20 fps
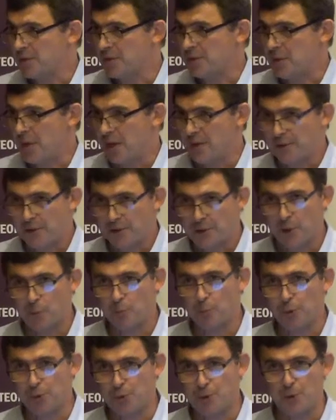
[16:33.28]
say that they're
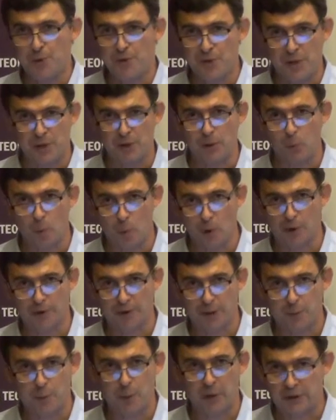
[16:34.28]
producing the world
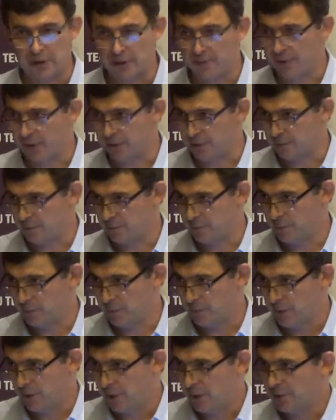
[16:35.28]
that we live in.
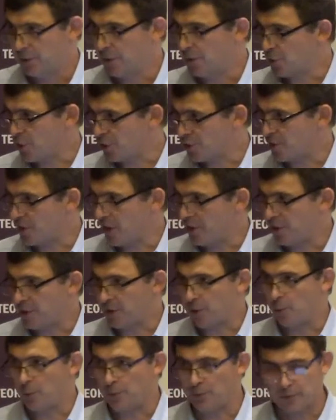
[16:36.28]
They just say that they
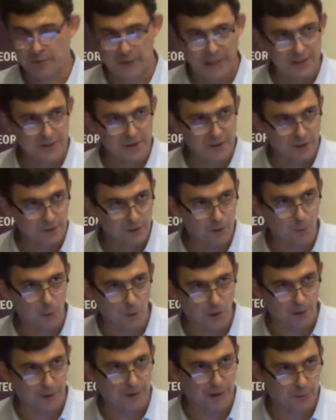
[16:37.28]
reflect the
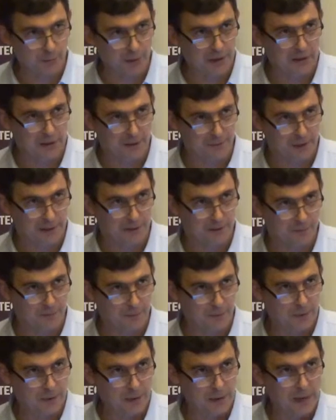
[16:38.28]
world that we live in.
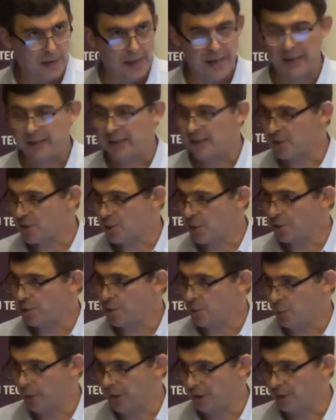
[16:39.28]
And in so
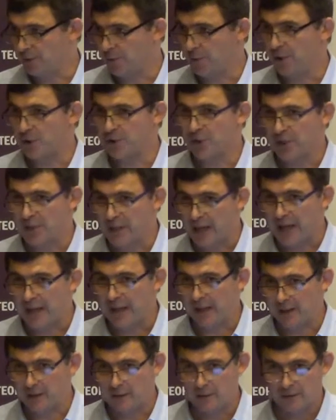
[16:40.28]
doing, they're
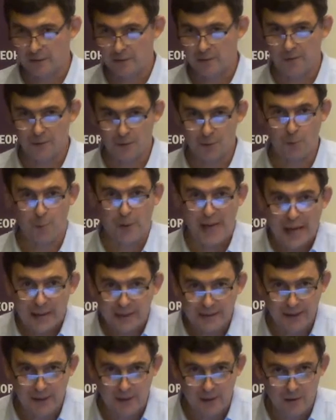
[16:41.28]
denying the
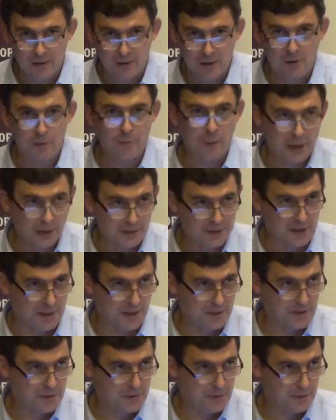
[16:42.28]
reality of
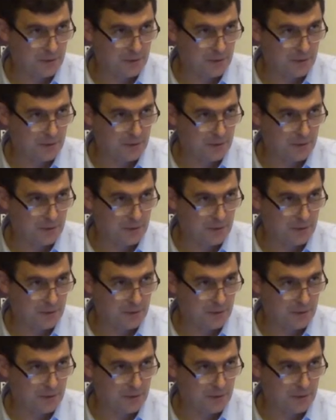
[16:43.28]
politics.